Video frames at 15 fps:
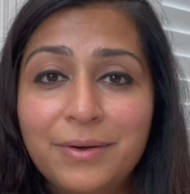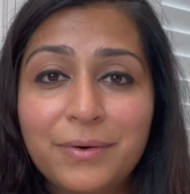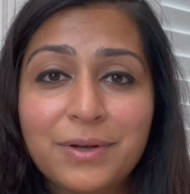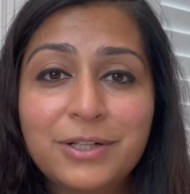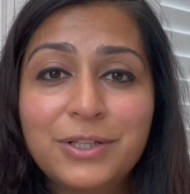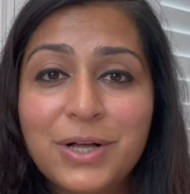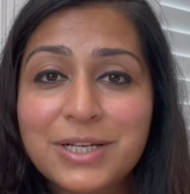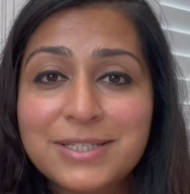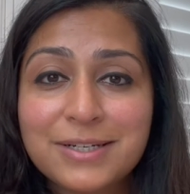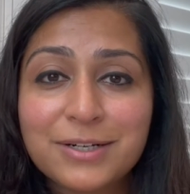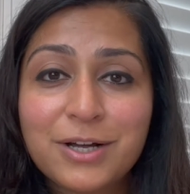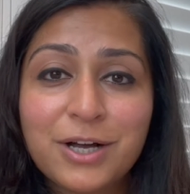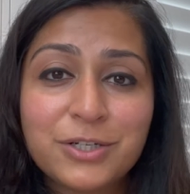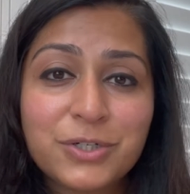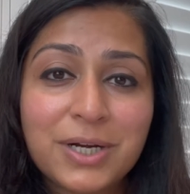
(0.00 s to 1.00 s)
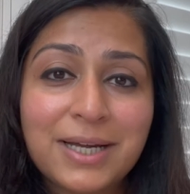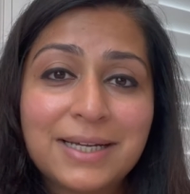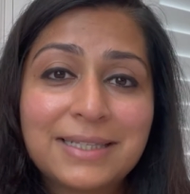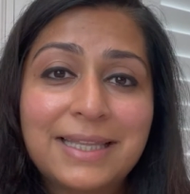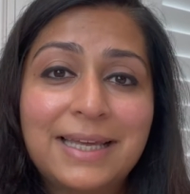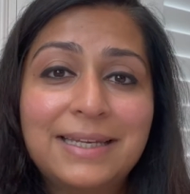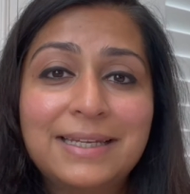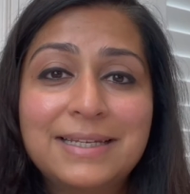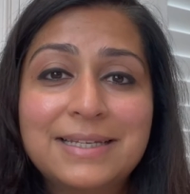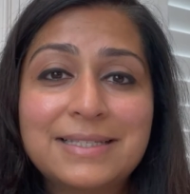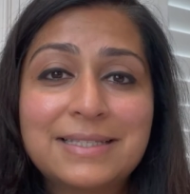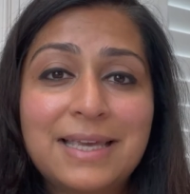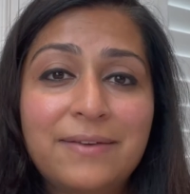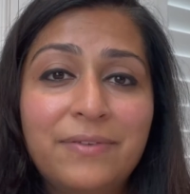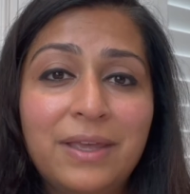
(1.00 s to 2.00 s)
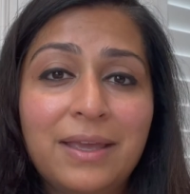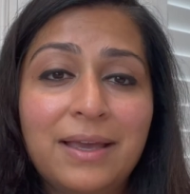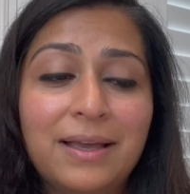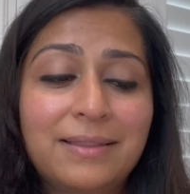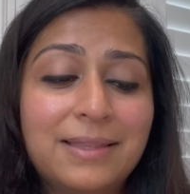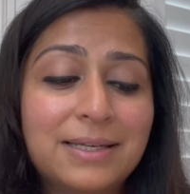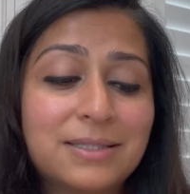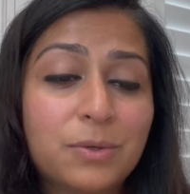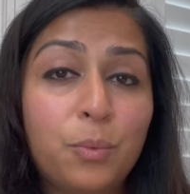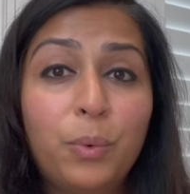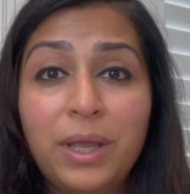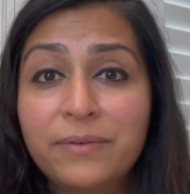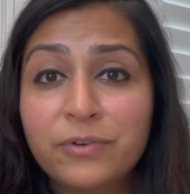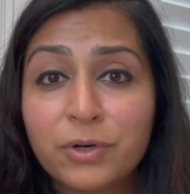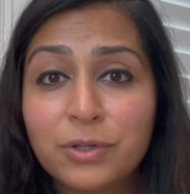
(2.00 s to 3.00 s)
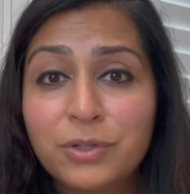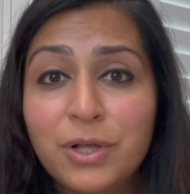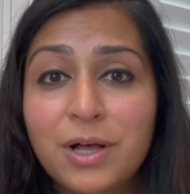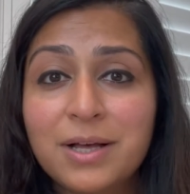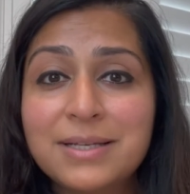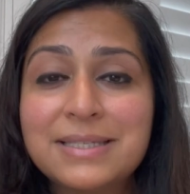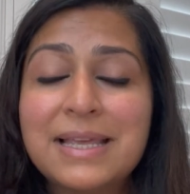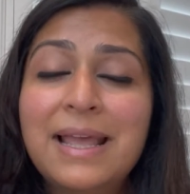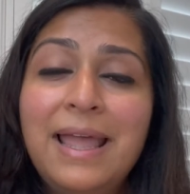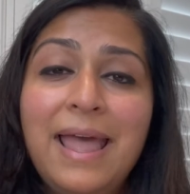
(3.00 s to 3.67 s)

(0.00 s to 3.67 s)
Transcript: clause in our contract that's a waiver clause,